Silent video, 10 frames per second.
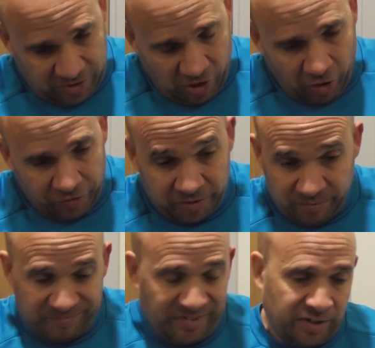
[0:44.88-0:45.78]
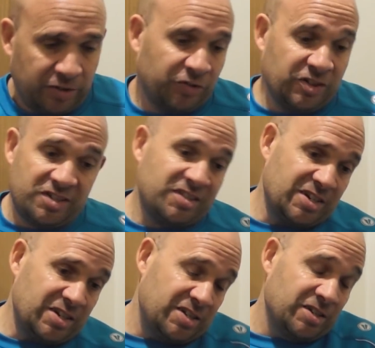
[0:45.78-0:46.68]
is on, and because he's
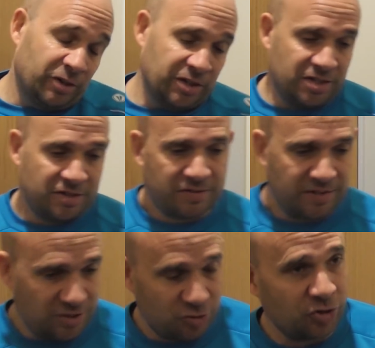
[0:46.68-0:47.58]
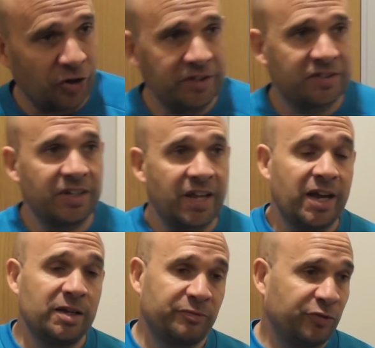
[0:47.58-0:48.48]
just gone into the
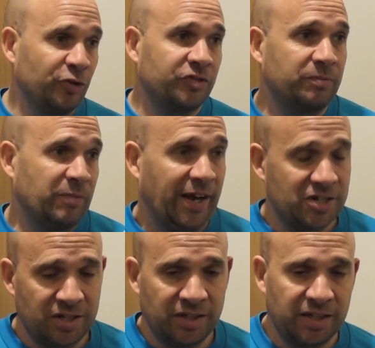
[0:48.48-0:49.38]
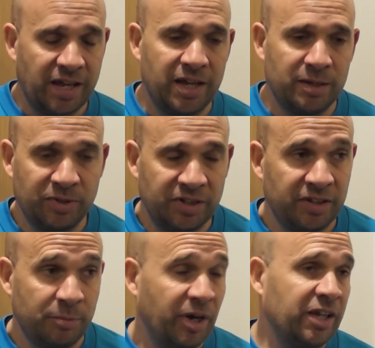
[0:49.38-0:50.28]
game, first action in the game, and
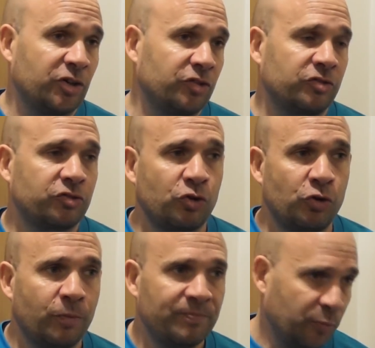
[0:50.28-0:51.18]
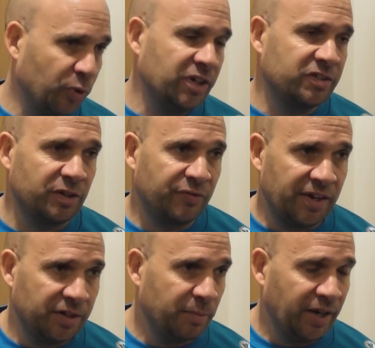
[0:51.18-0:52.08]
then they break us and score. We need to
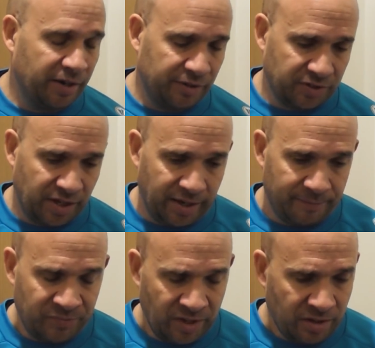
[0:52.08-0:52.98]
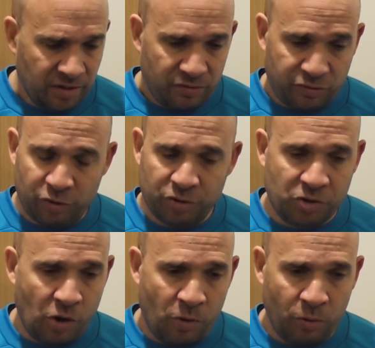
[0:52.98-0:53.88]
defend it better after that.
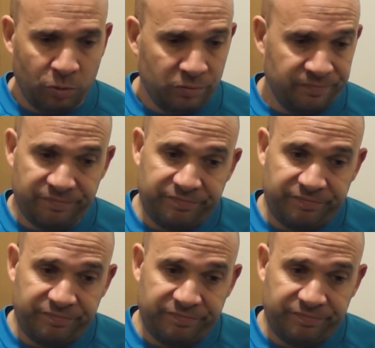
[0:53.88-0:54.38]
Third goal,